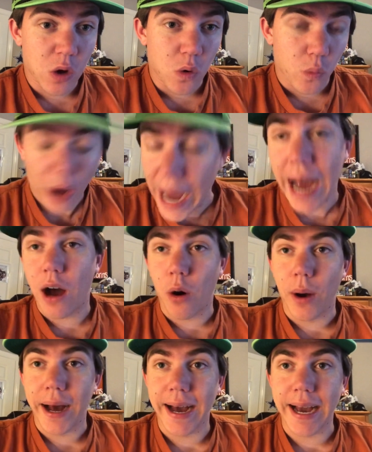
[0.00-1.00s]
wow,
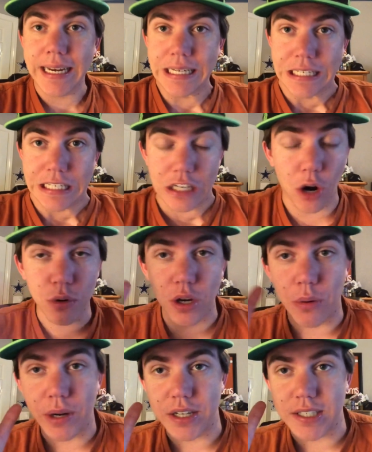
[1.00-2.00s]
I don't know
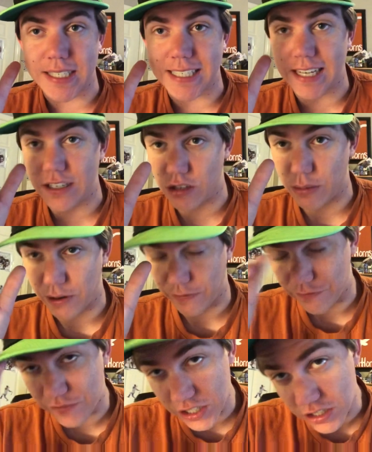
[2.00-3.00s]
what else to say, so I'm going to
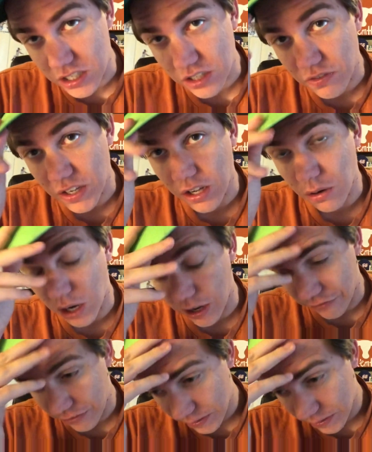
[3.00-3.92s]
finish this video off.